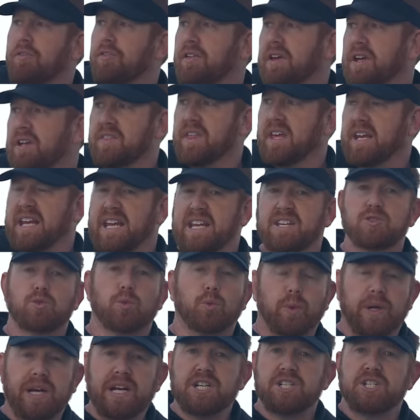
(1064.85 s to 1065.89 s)
think that he's
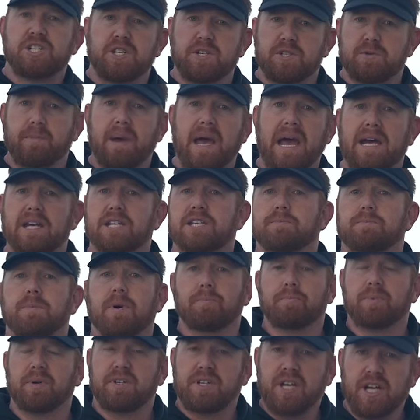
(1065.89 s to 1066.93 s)
reached reached his maximum
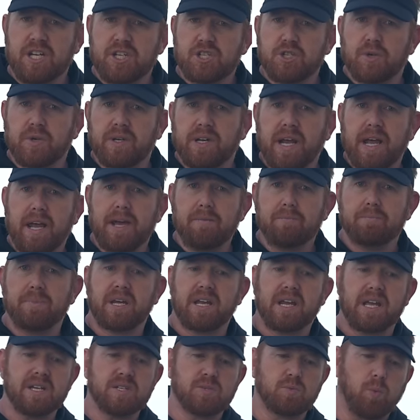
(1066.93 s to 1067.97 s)
potential yet
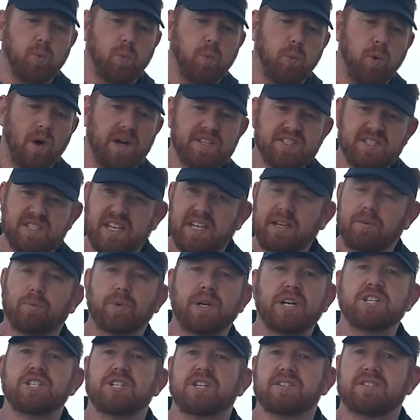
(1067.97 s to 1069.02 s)
because once he
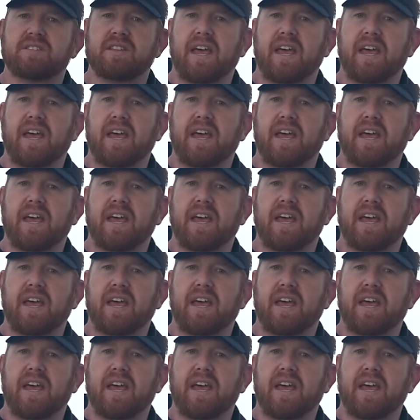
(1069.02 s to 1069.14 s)
reaches